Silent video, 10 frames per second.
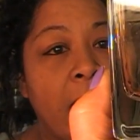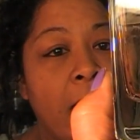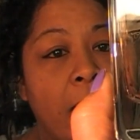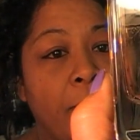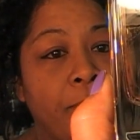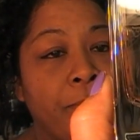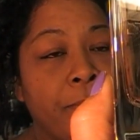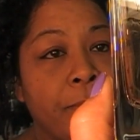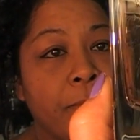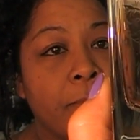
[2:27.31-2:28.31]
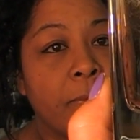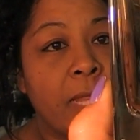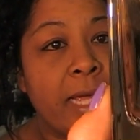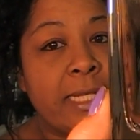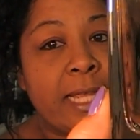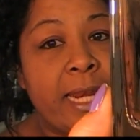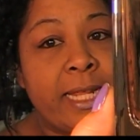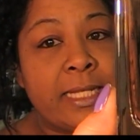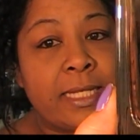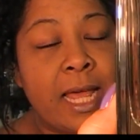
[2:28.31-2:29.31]
um, like I said,
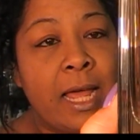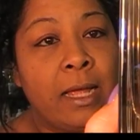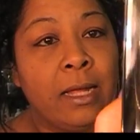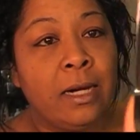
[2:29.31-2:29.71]
it's uh,